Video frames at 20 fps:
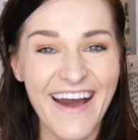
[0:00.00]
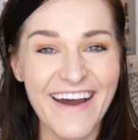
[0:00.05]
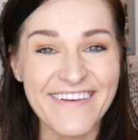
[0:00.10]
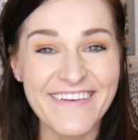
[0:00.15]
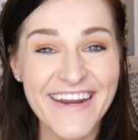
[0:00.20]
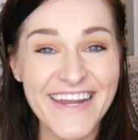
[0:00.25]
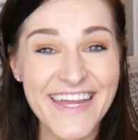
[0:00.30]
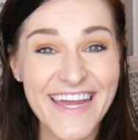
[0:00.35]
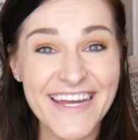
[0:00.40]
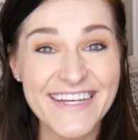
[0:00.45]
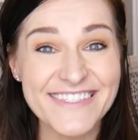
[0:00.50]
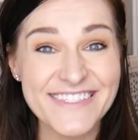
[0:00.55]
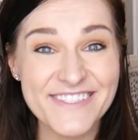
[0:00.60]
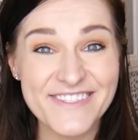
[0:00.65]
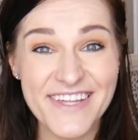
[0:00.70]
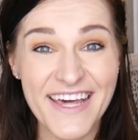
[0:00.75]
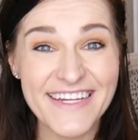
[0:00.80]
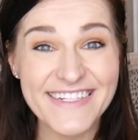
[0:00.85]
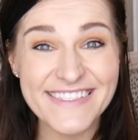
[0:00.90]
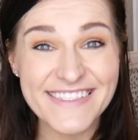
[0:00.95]
All right guys, so
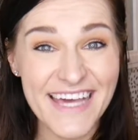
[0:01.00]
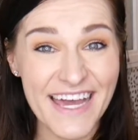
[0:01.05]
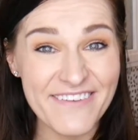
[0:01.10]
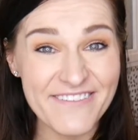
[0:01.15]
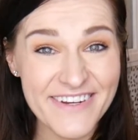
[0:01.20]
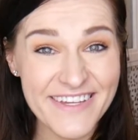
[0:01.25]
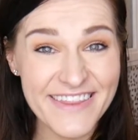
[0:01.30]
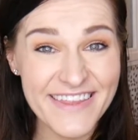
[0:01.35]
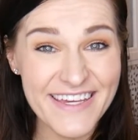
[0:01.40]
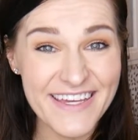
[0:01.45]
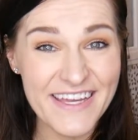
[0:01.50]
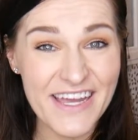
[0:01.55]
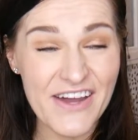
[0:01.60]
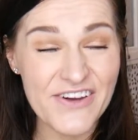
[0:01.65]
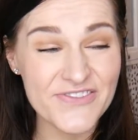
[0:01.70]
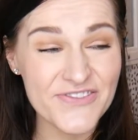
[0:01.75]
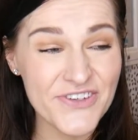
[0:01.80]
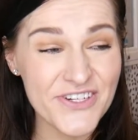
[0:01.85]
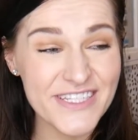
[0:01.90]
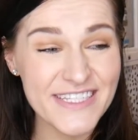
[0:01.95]
that is everything
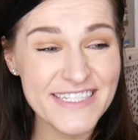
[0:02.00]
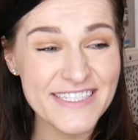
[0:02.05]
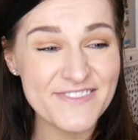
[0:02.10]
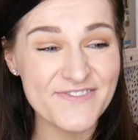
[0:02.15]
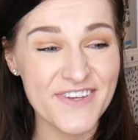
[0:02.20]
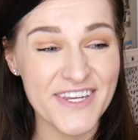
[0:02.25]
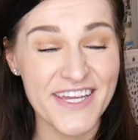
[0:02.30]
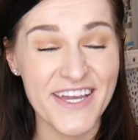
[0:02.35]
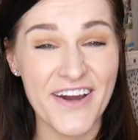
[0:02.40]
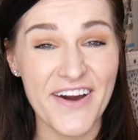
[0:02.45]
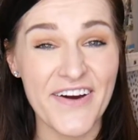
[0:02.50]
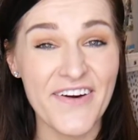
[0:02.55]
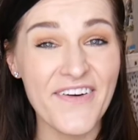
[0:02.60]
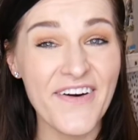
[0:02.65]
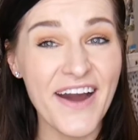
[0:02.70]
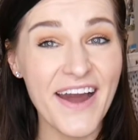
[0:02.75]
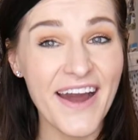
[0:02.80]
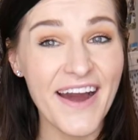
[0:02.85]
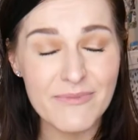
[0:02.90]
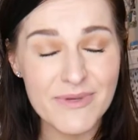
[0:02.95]
for this video.
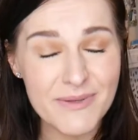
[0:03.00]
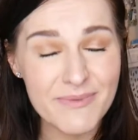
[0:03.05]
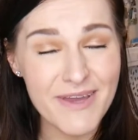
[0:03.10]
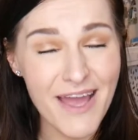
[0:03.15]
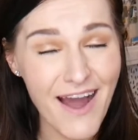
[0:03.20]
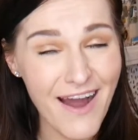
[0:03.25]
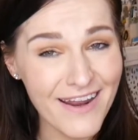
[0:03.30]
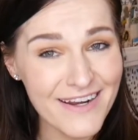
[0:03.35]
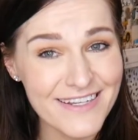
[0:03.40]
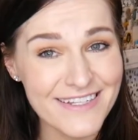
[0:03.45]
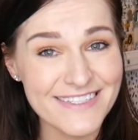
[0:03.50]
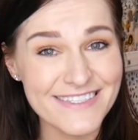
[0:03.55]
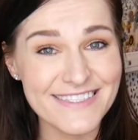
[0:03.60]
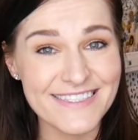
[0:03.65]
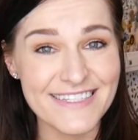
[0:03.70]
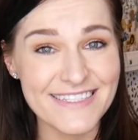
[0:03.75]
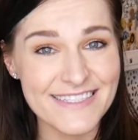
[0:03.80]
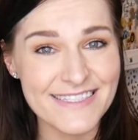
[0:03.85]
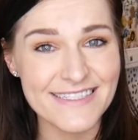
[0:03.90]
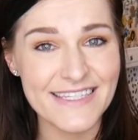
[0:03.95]
I'm gonna be
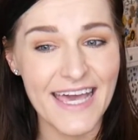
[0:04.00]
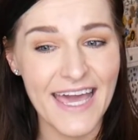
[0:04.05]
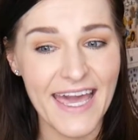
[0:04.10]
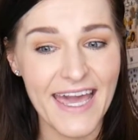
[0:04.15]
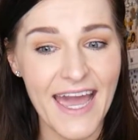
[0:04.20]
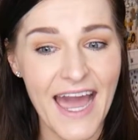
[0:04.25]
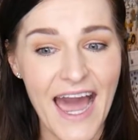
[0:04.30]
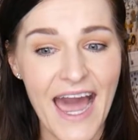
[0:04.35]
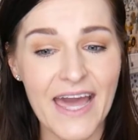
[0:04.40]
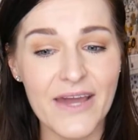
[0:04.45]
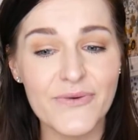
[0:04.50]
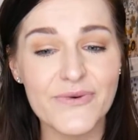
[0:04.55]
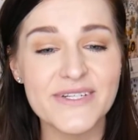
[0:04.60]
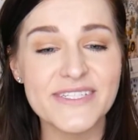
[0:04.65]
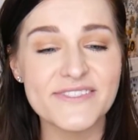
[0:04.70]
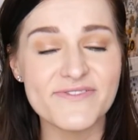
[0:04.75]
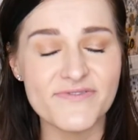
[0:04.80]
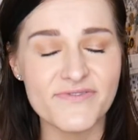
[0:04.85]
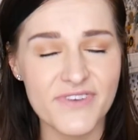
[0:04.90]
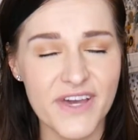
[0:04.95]
honest and say I
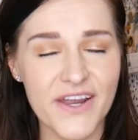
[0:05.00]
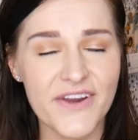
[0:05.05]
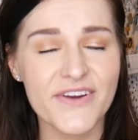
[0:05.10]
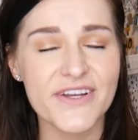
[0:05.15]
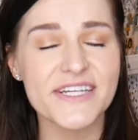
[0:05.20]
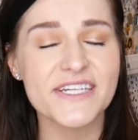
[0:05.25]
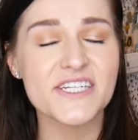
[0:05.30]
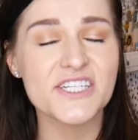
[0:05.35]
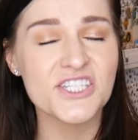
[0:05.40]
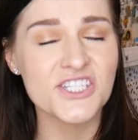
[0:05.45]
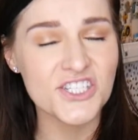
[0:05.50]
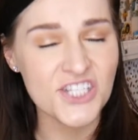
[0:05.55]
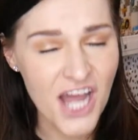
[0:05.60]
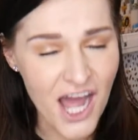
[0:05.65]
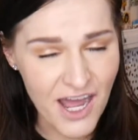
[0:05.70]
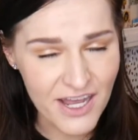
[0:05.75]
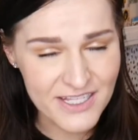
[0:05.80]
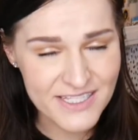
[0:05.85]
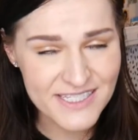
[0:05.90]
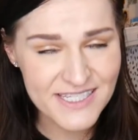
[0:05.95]
was very
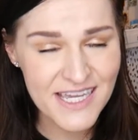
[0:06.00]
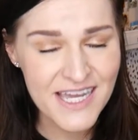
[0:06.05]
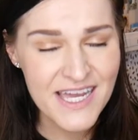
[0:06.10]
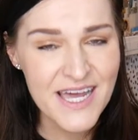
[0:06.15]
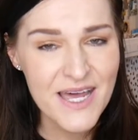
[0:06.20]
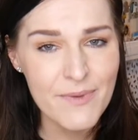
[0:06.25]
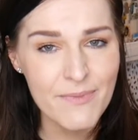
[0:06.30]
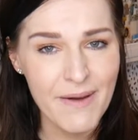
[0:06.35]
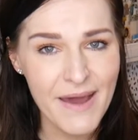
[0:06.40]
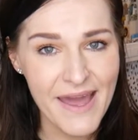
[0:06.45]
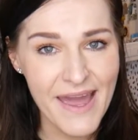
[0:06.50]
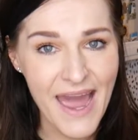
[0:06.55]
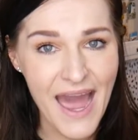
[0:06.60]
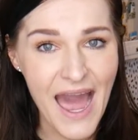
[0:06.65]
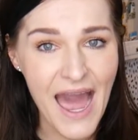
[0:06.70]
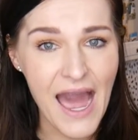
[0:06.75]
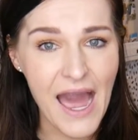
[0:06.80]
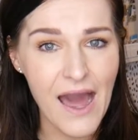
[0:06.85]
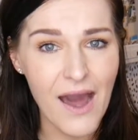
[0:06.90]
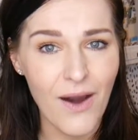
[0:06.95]
shocked by
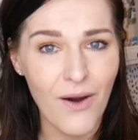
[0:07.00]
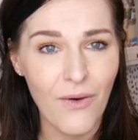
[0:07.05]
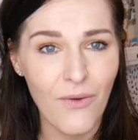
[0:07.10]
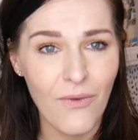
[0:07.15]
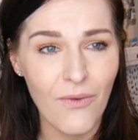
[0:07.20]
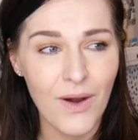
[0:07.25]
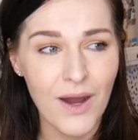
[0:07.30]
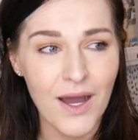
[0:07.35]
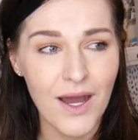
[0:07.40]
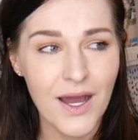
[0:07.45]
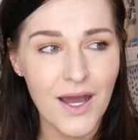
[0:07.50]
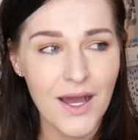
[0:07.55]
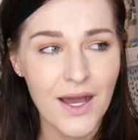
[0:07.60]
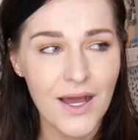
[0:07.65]
how